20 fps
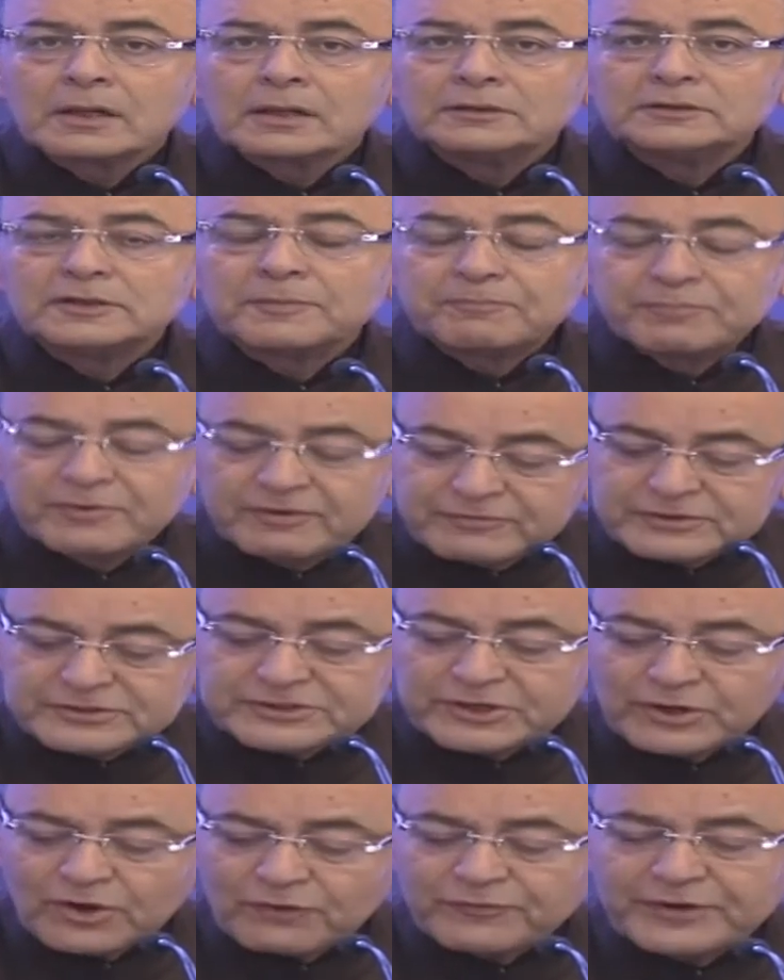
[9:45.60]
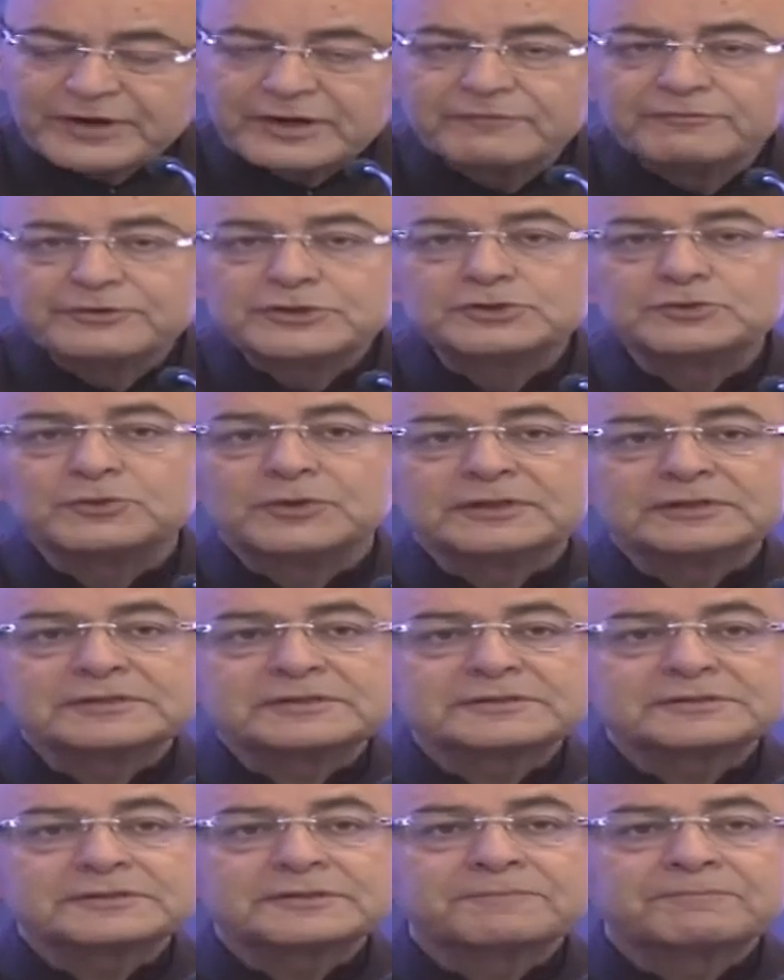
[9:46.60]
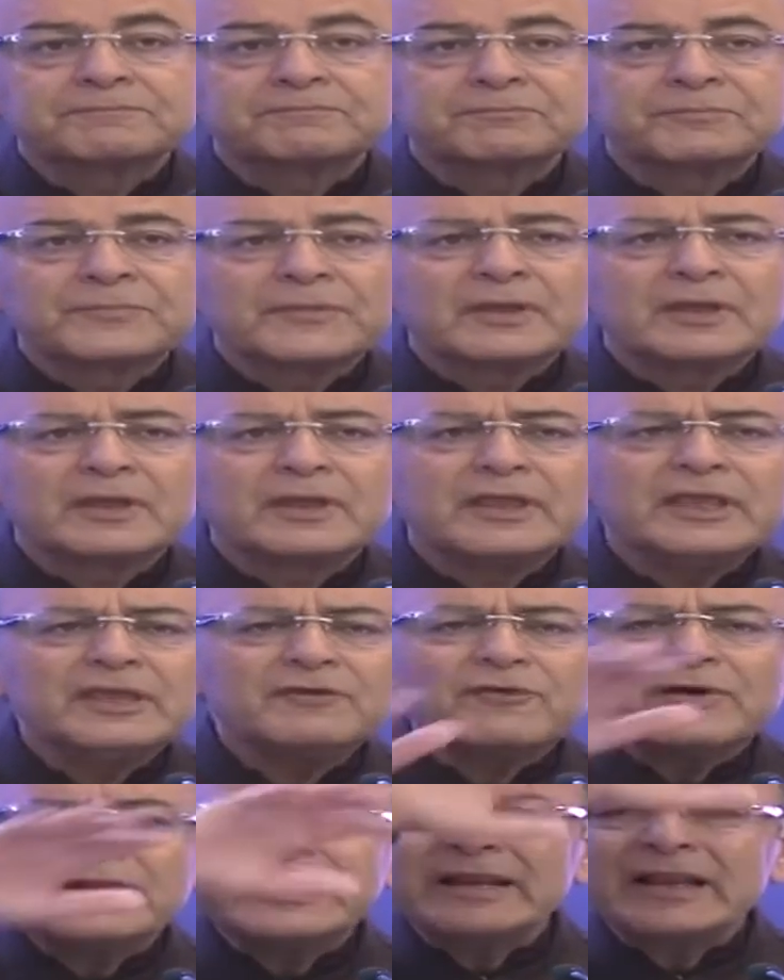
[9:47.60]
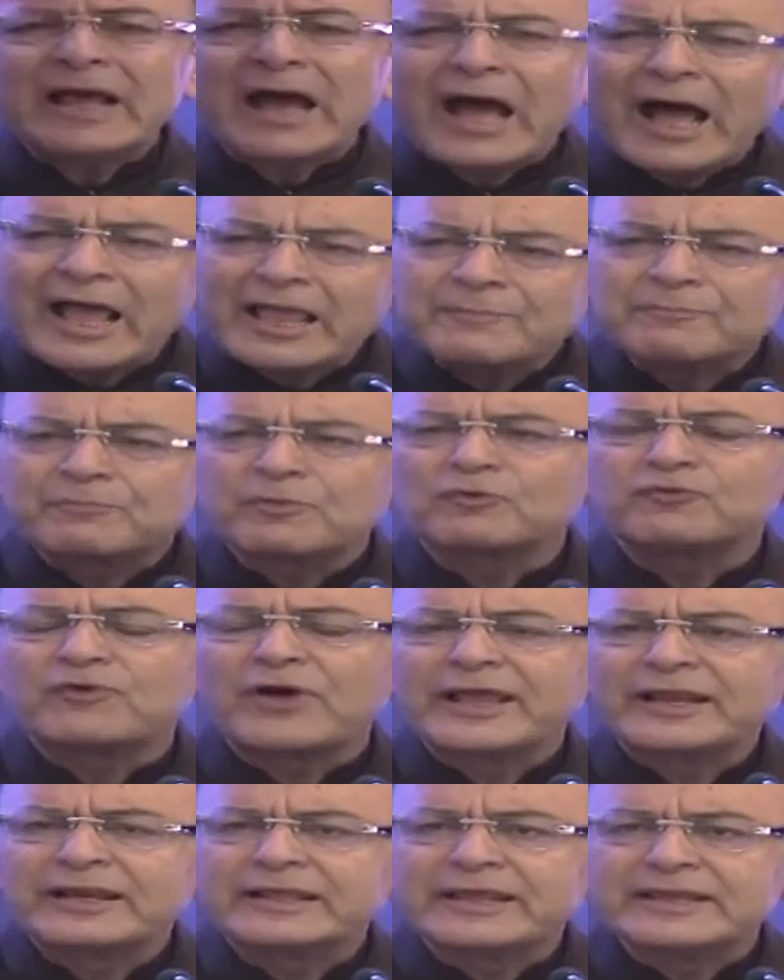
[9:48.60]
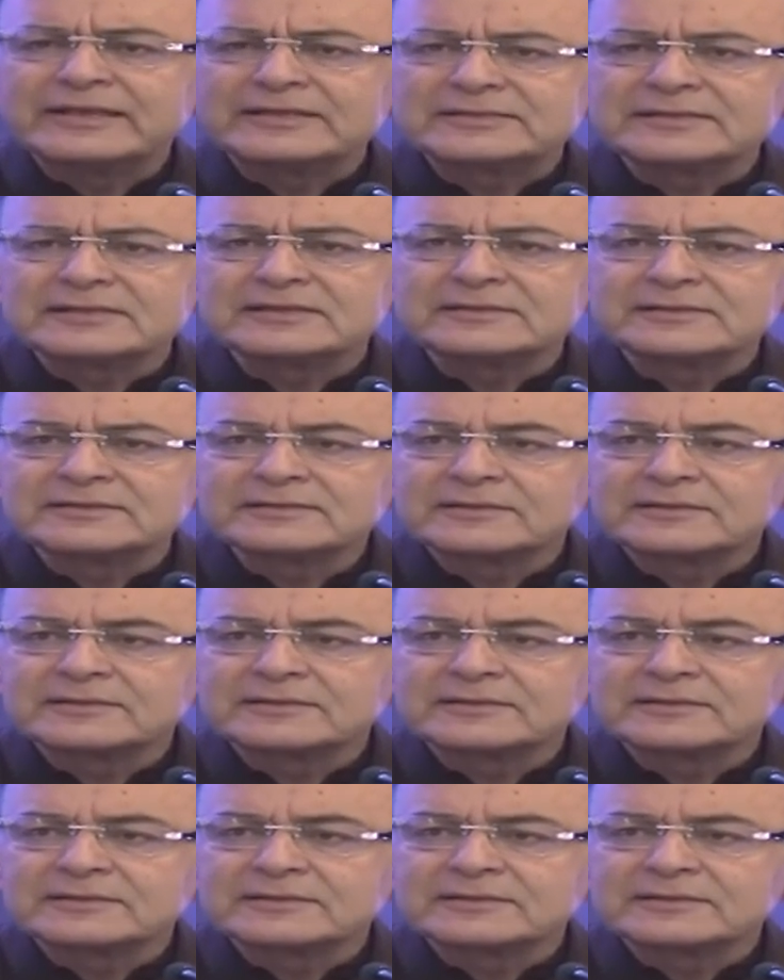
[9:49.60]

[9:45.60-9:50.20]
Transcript: The privacy of individuals even in high profile cases,